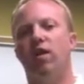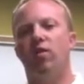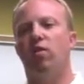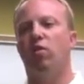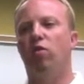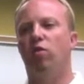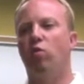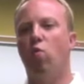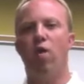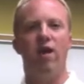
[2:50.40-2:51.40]
in
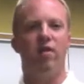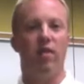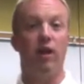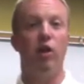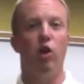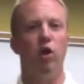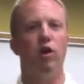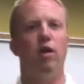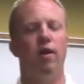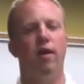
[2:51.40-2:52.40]
the way that they look.